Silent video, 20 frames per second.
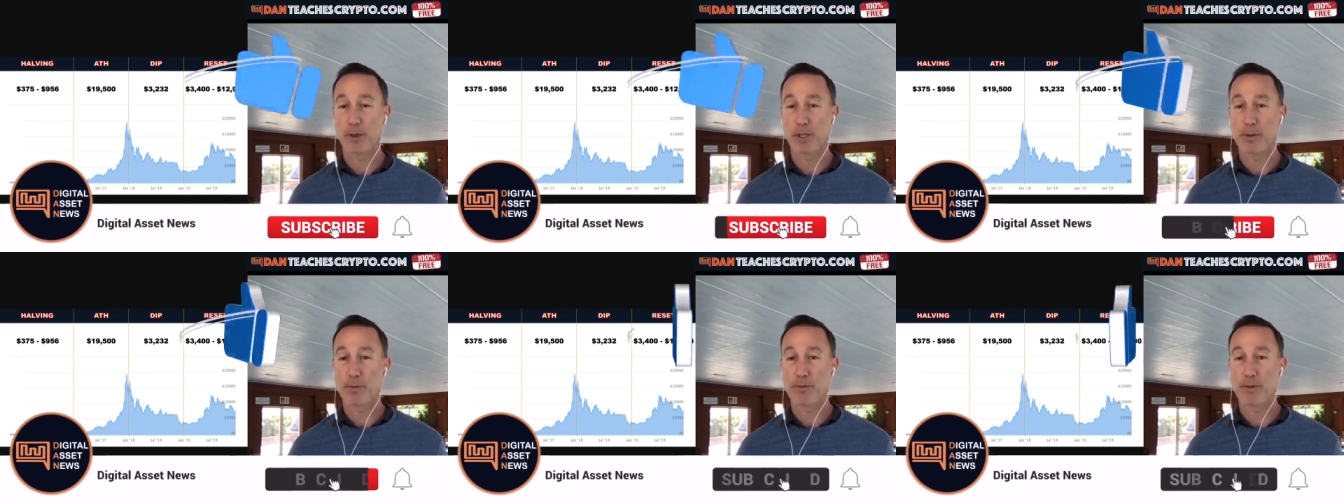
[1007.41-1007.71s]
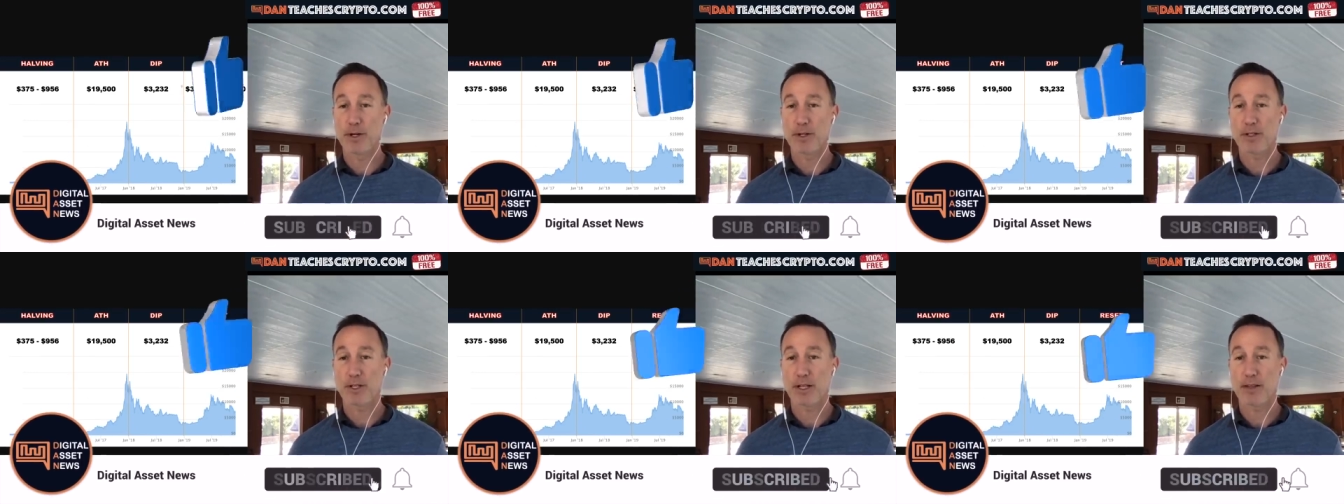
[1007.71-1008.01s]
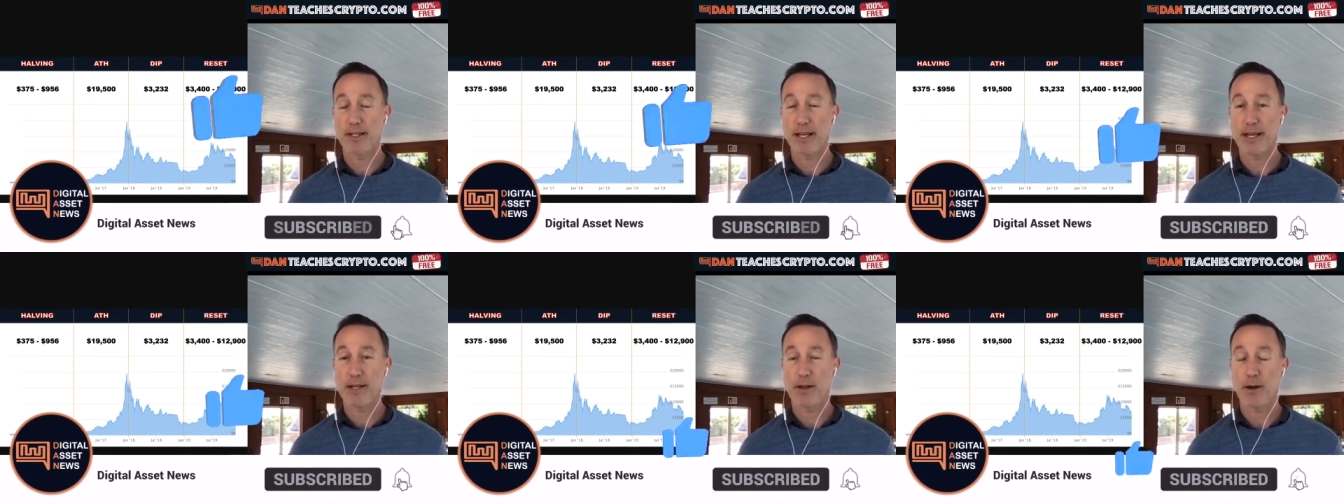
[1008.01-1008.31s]
Really
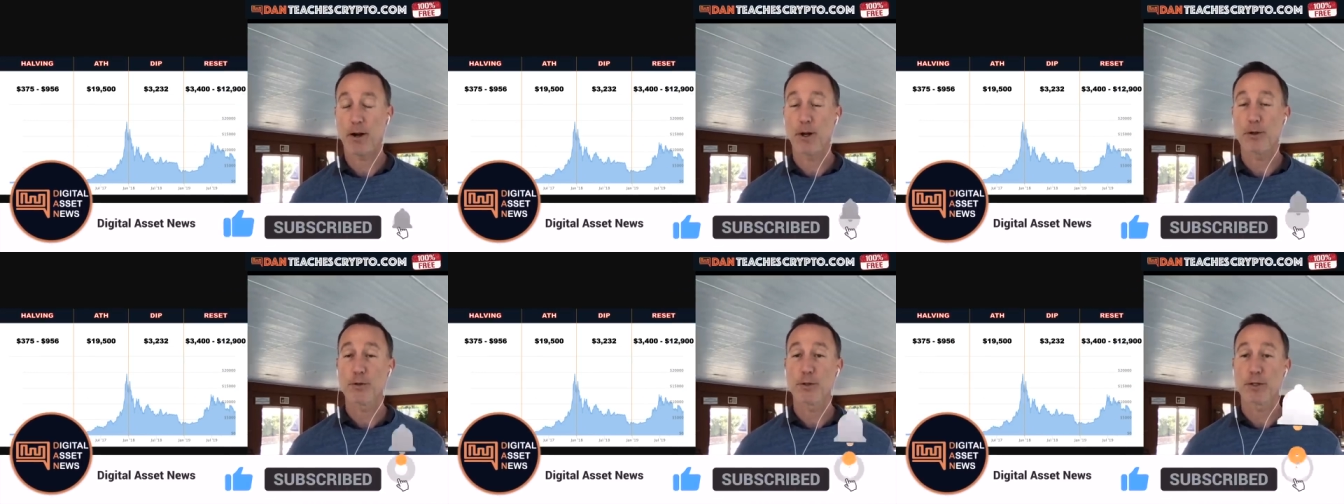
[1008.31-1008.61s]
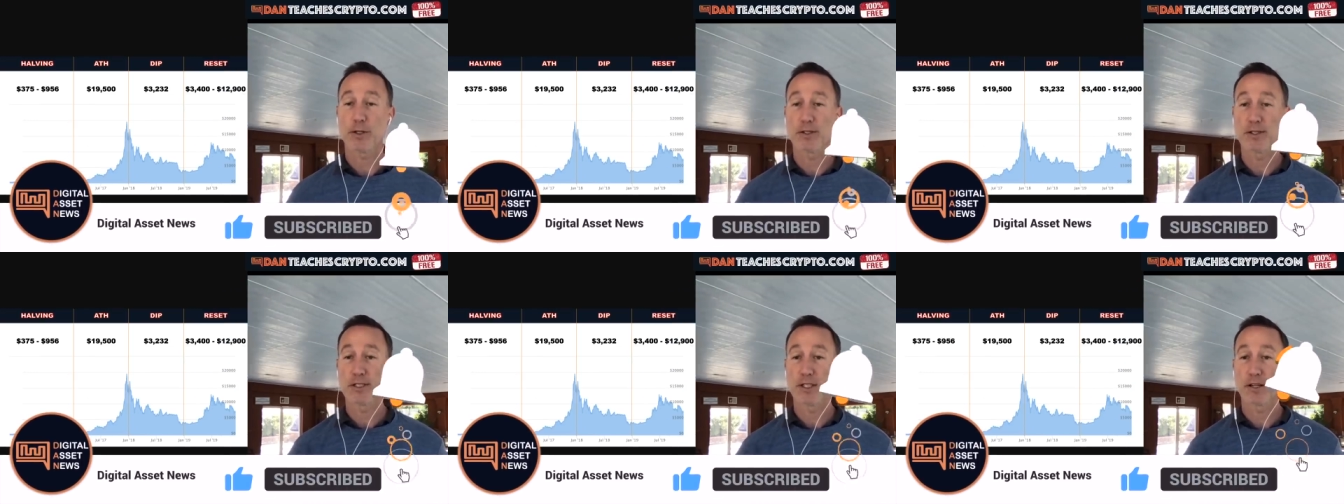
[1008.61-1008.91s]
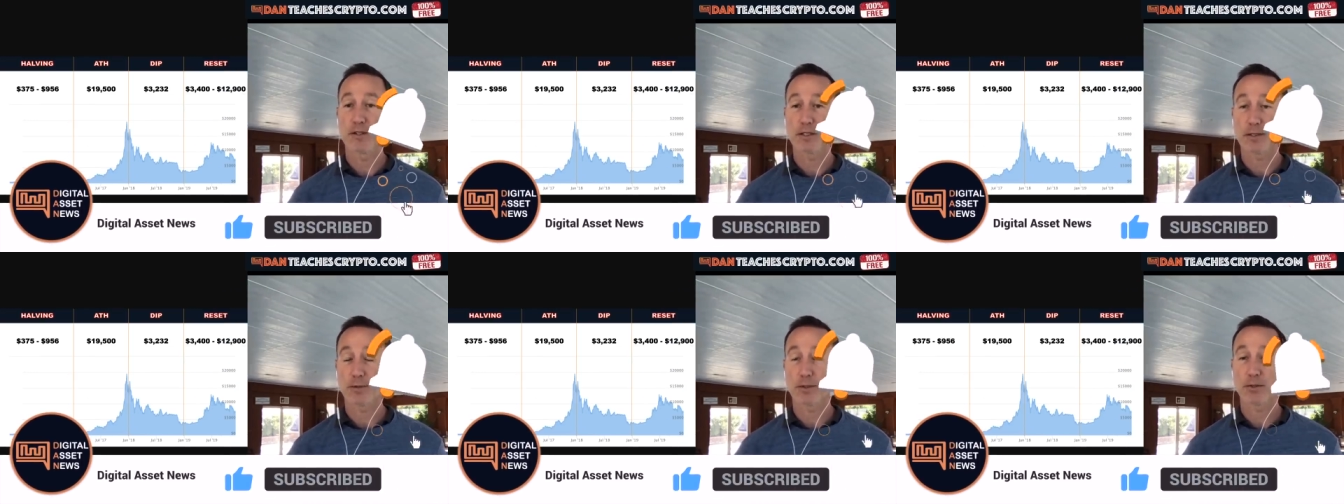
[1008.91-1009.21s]
appreciate that. Also
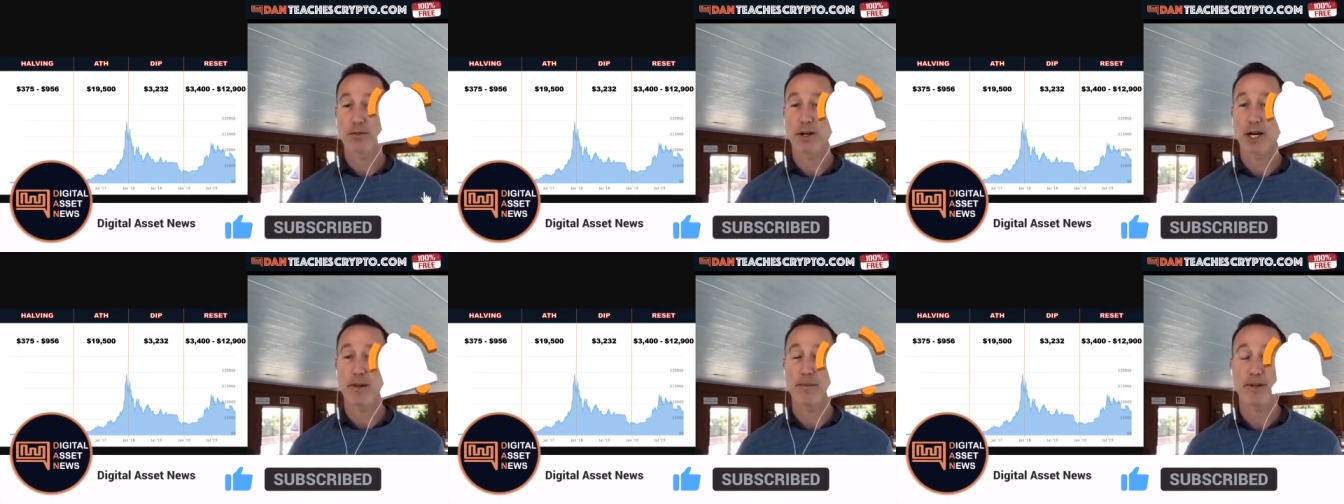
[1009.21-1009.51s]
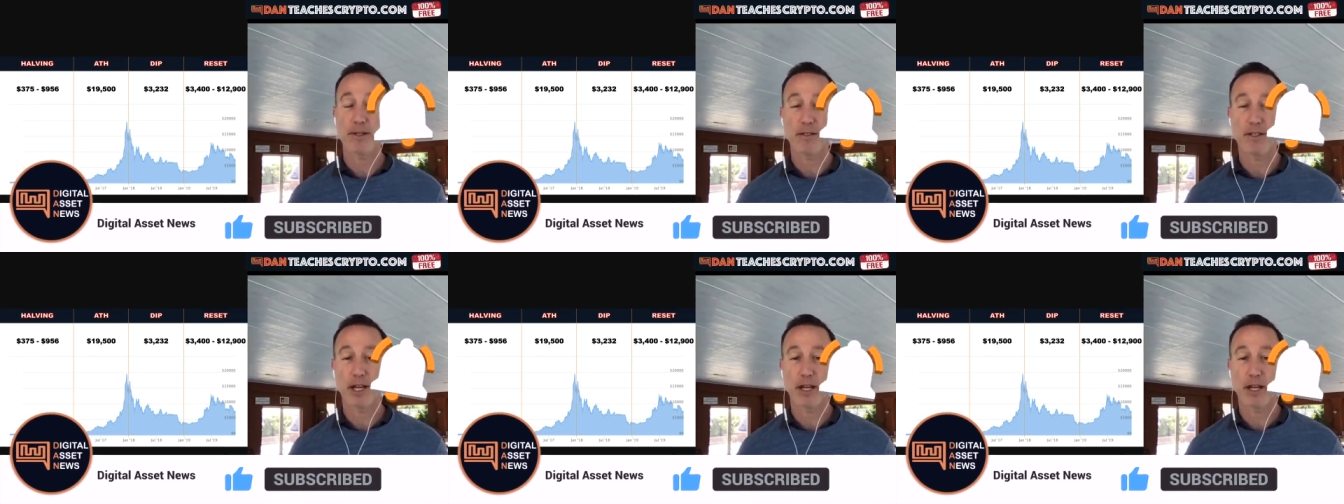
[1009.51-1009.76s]
consider subscribing.